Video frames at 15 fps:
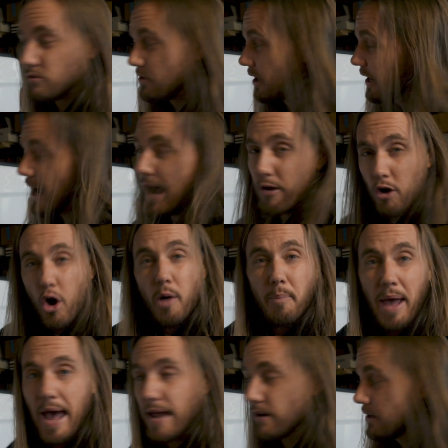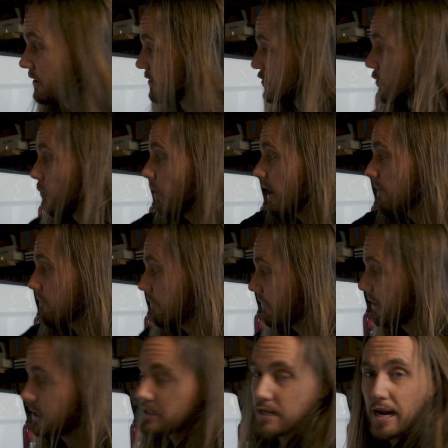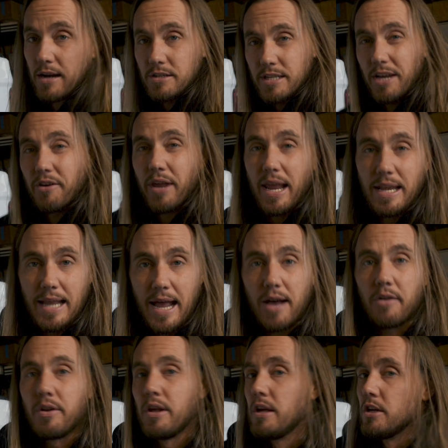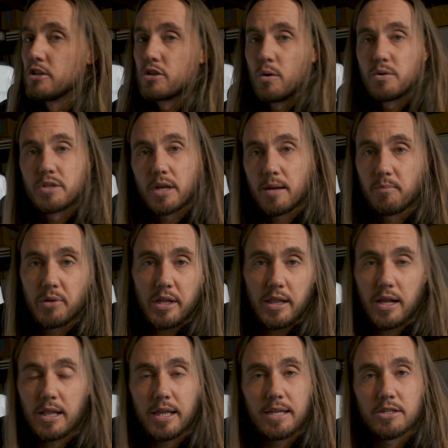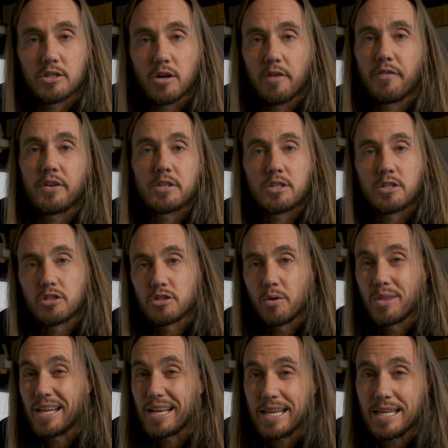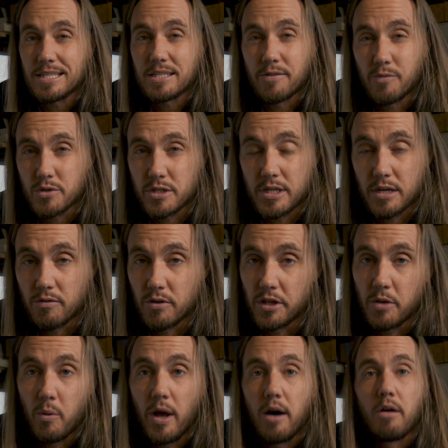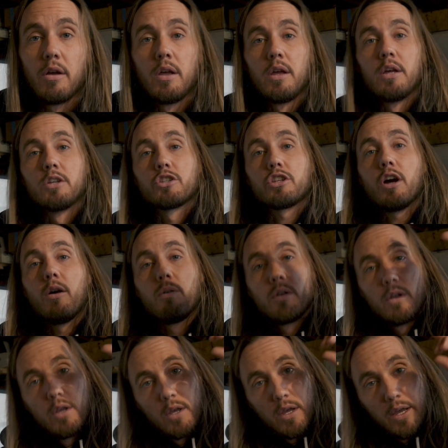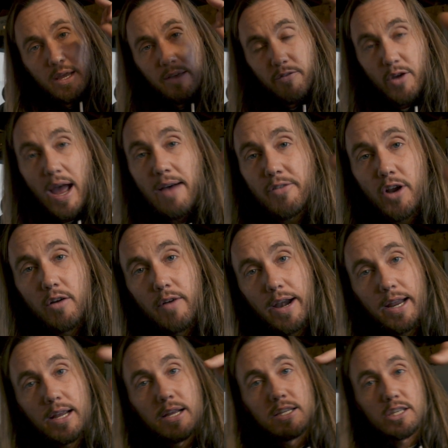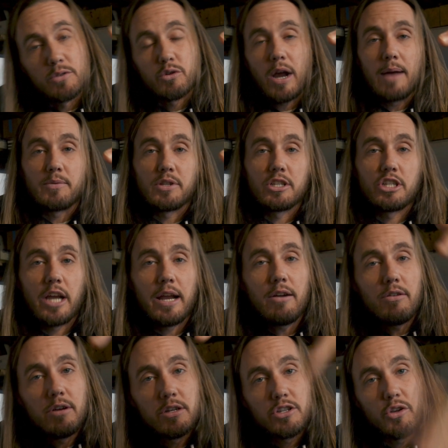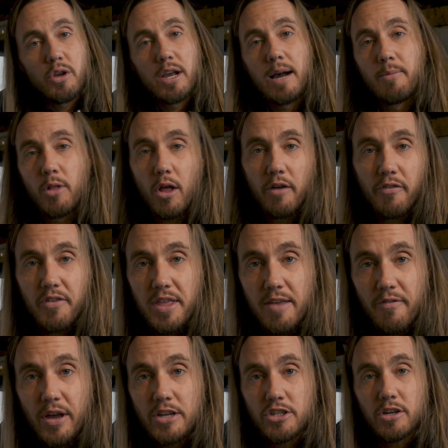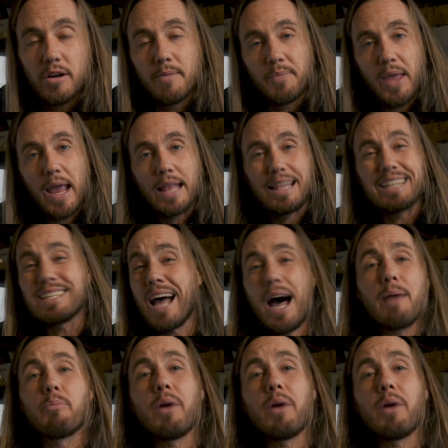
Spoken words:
pad to wipe the entire tailgate down, so it's a completely clean surface, so the adhesive will stick really well. So, if you haven't already, subscribe to the channel so you can come along for the adventure, and let's hop